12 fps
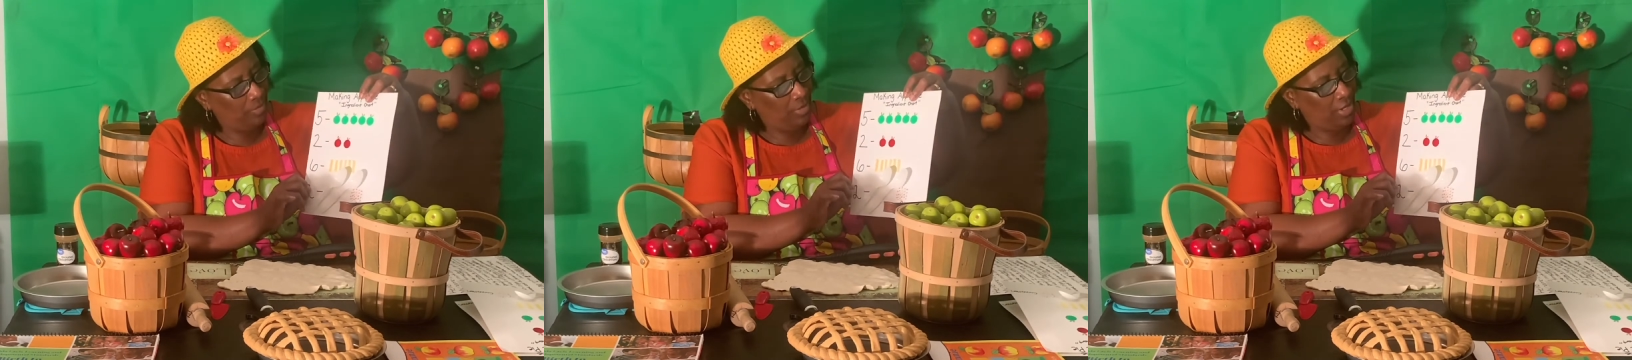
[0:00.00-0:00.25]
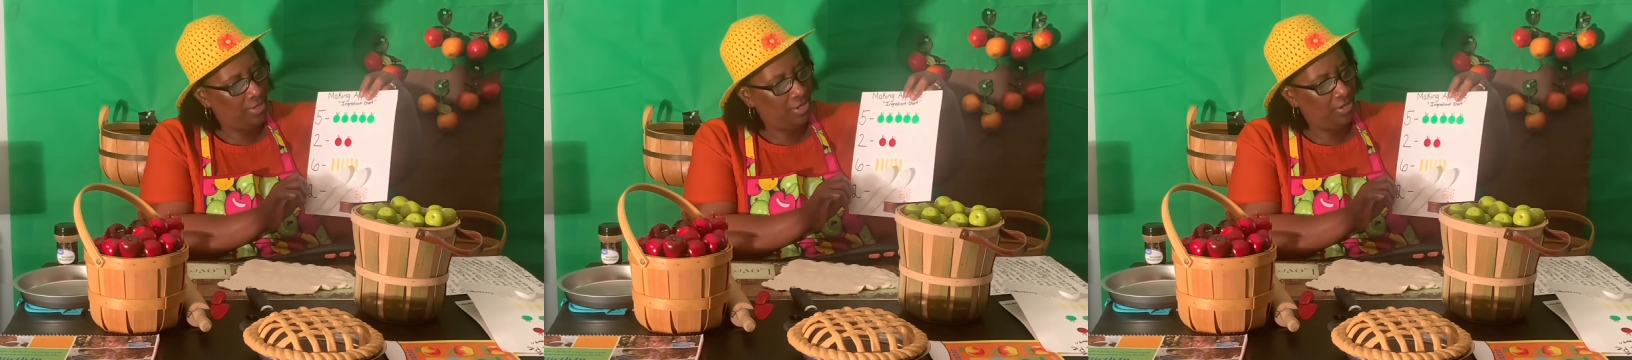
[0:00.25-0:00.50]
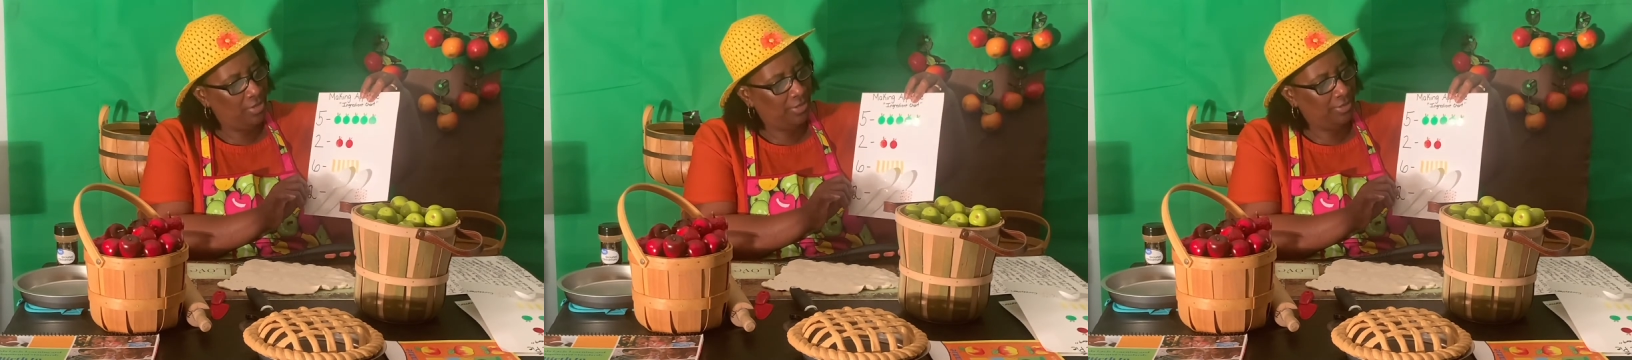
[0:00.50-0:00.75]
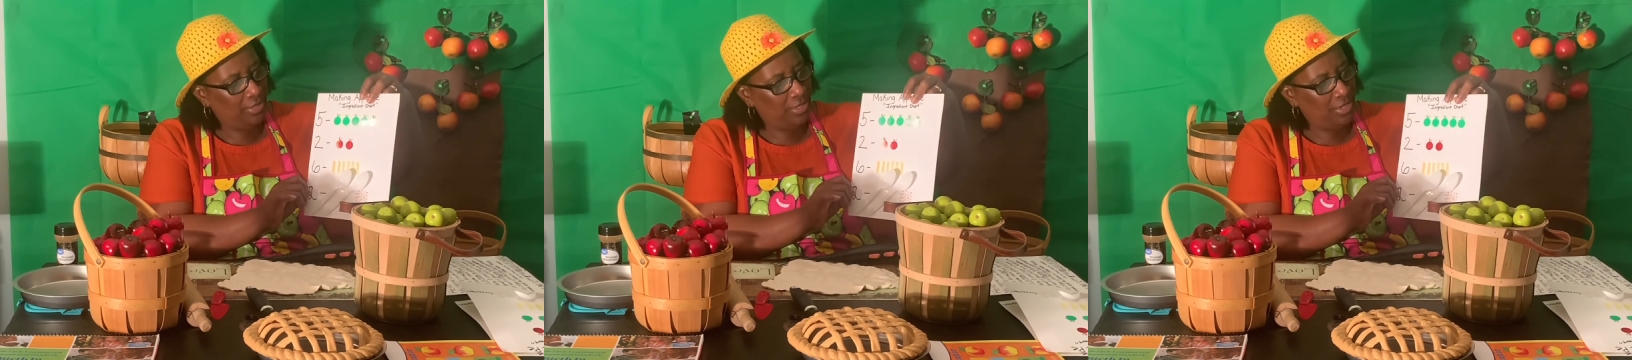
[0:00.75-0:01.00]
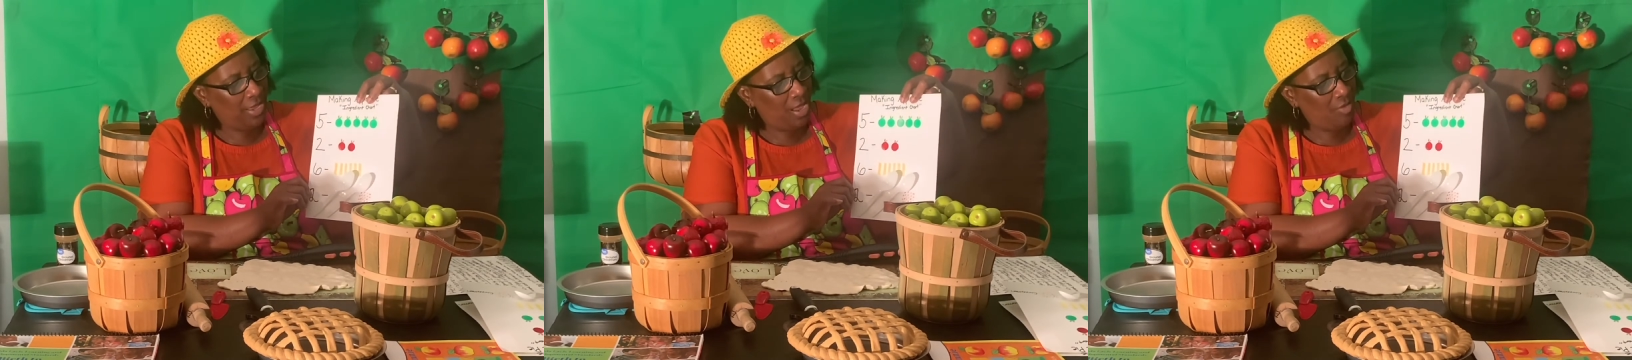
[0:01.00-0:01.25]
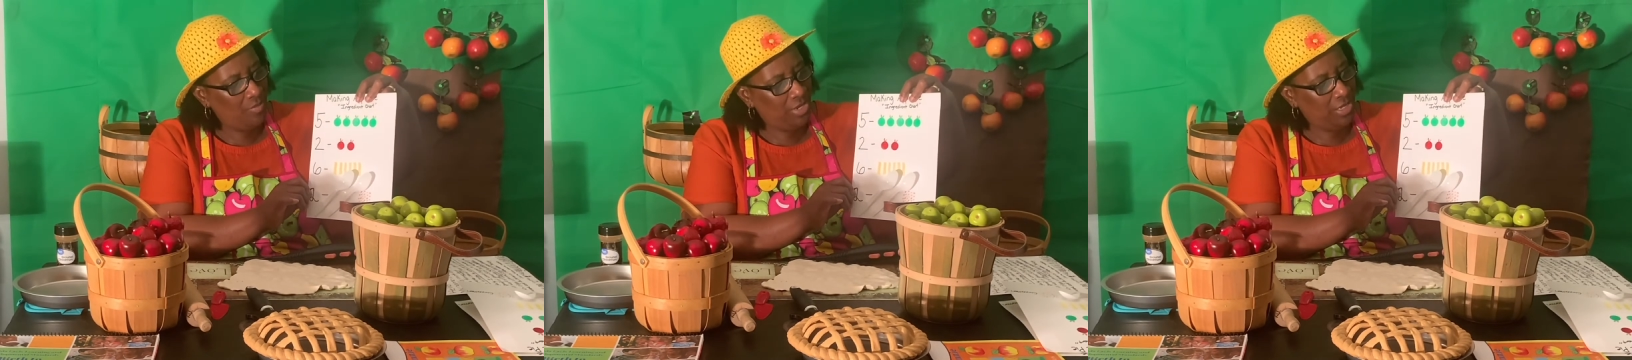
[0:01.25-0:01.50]
and they're going to see how
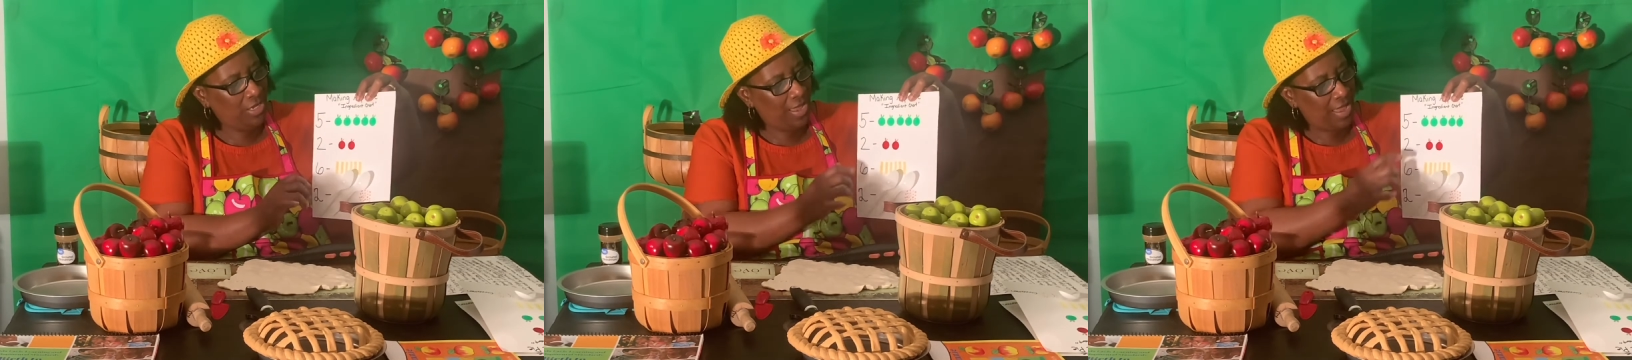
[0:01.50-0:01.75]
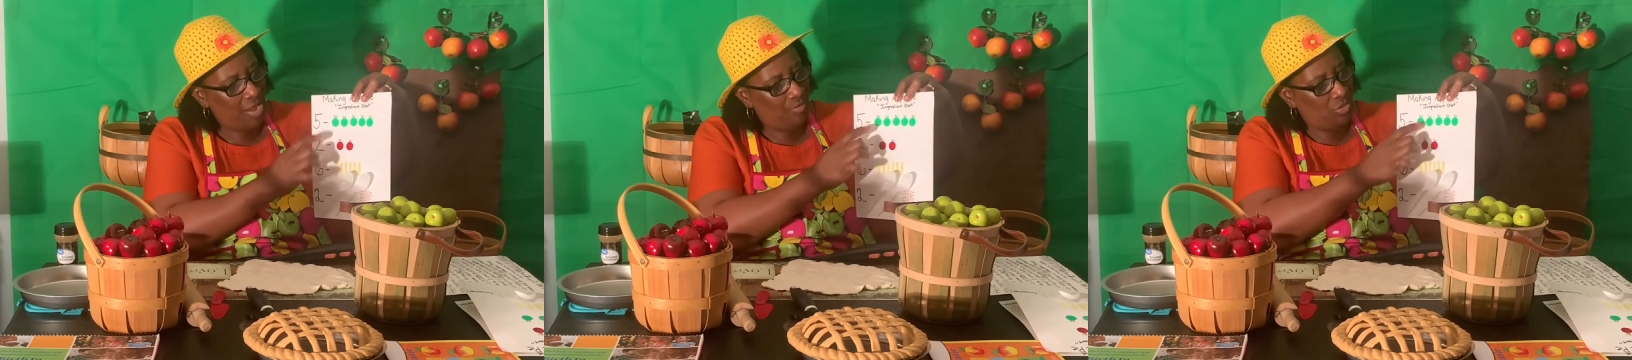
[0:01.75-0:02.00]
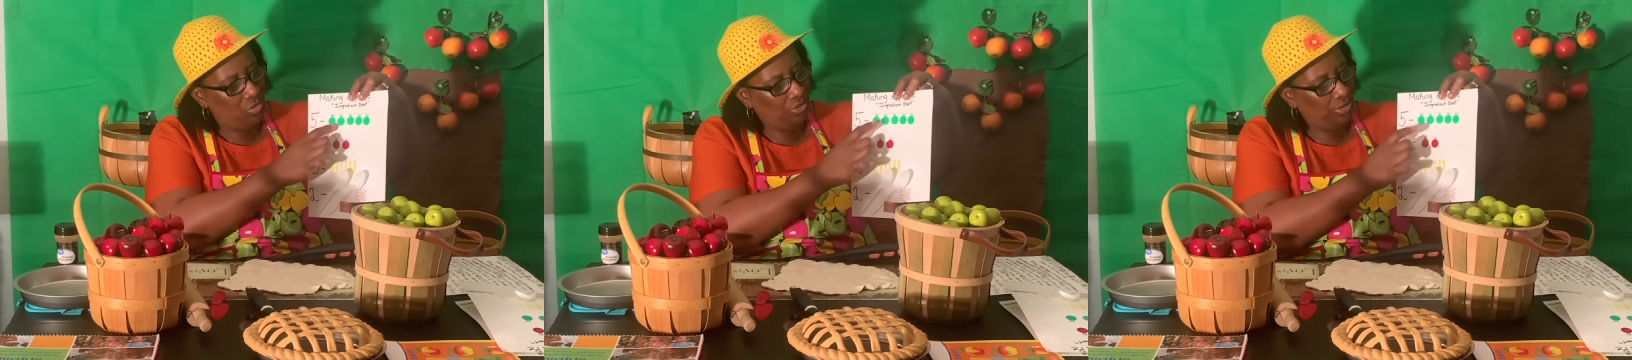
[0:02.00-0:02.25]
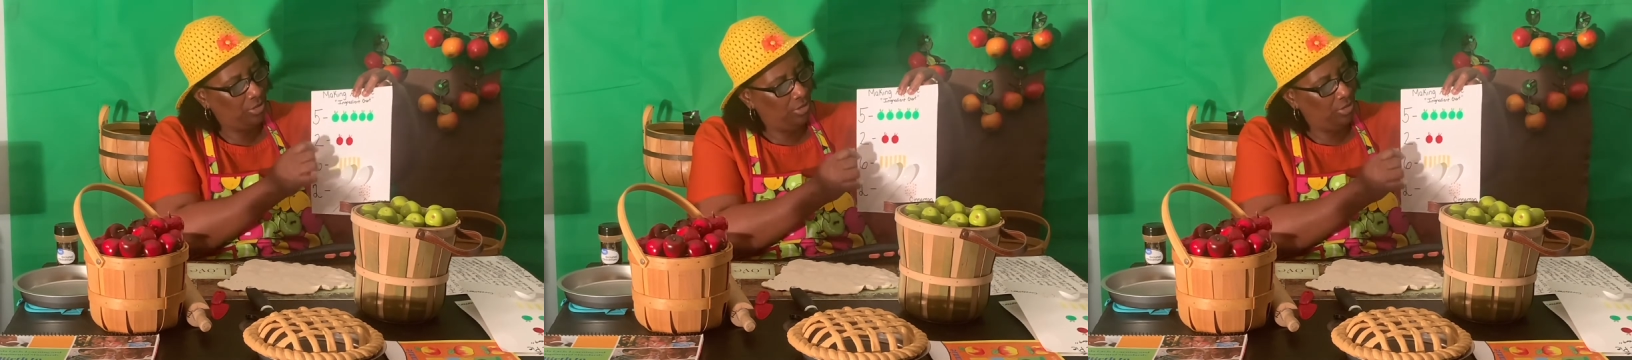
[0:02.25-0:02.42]
many apples,